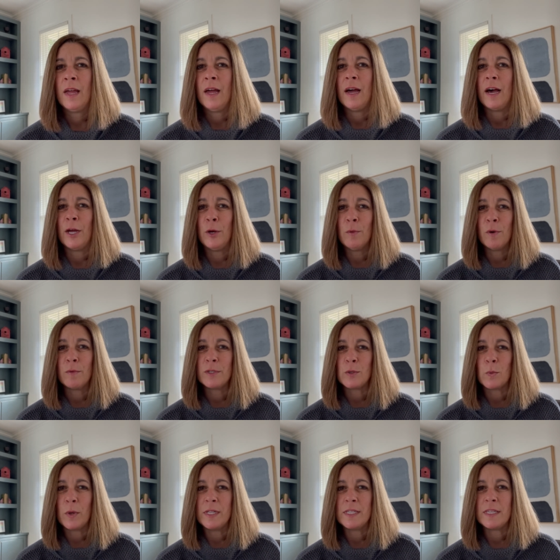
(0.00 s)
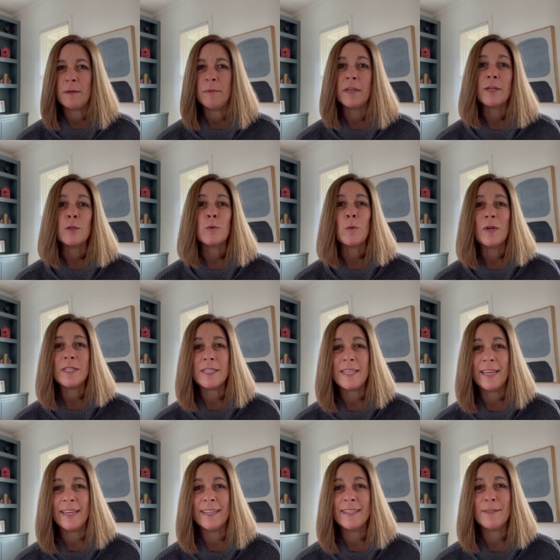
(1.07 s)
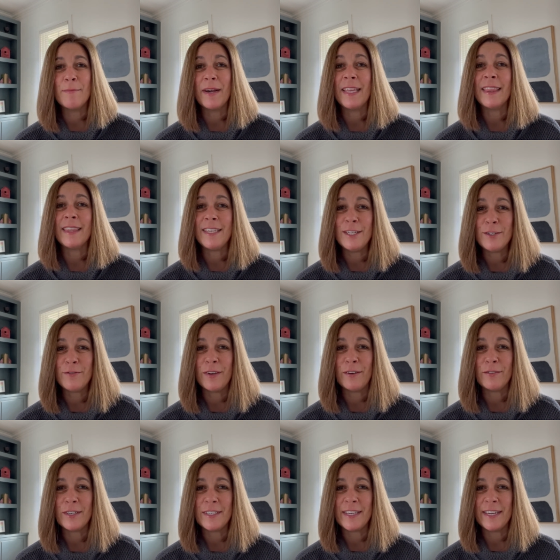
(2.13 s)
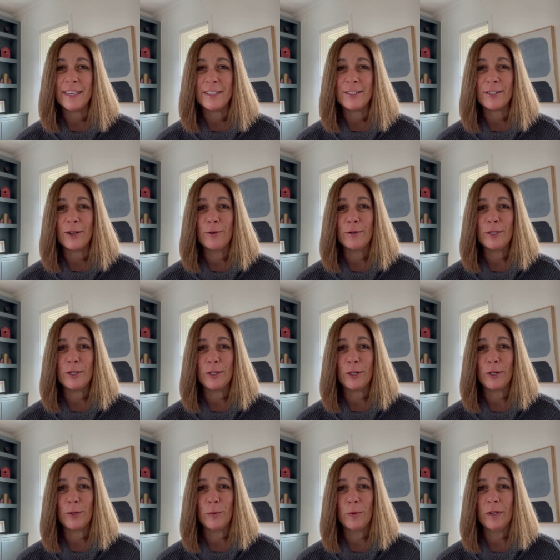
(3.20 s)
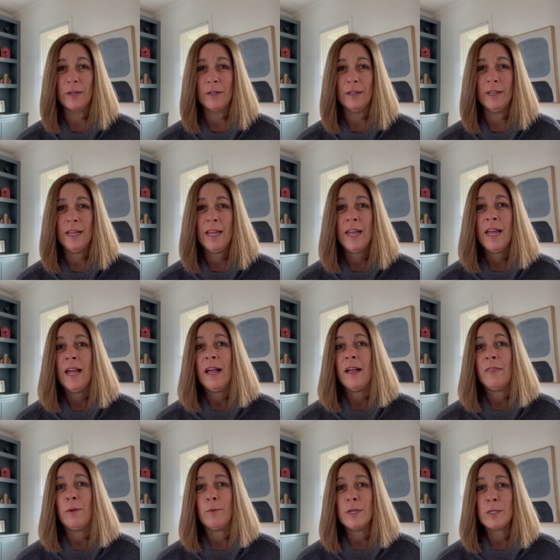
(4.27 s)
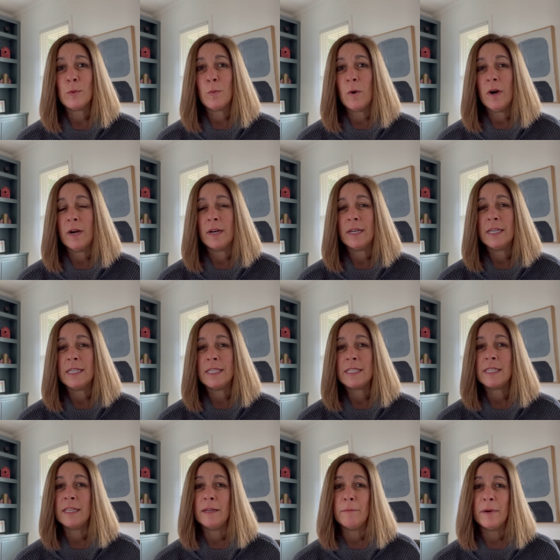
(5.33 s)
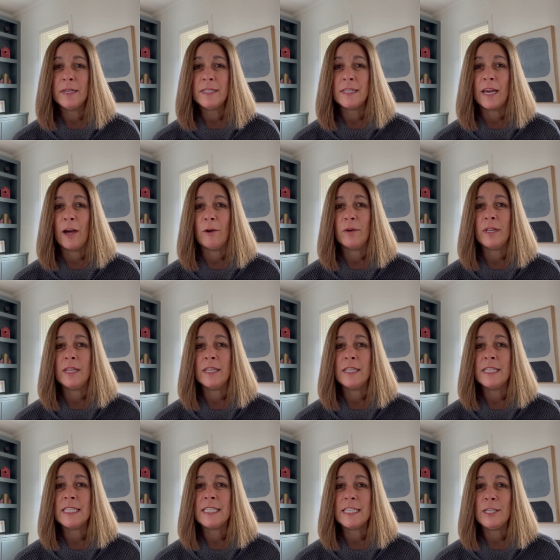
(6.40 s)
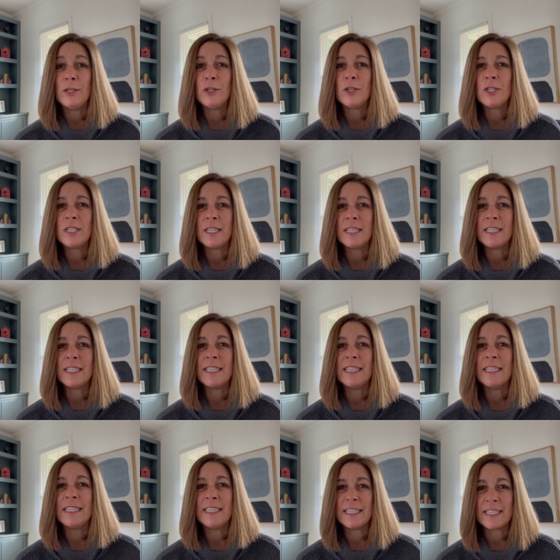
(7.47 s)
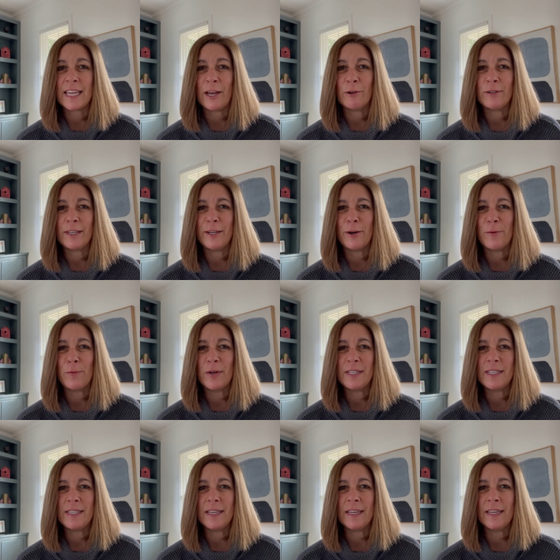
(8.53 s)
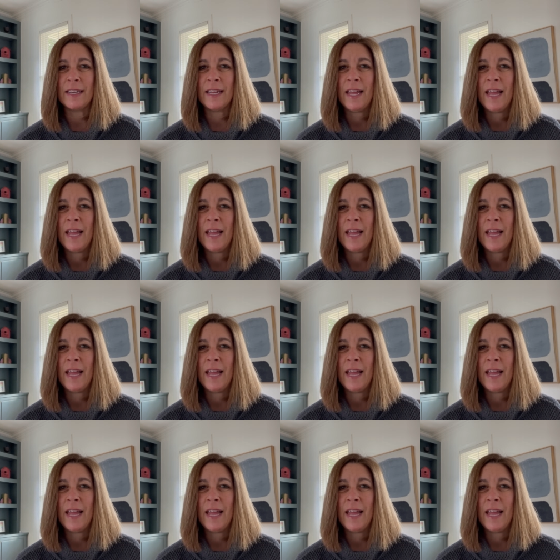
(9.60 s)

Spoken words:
I know it was a Wednesday because Wednesday is my least favorite day to go into the Goodwill. The reason why is in my town, it is Senior Citizen Discount Day on Wednesday.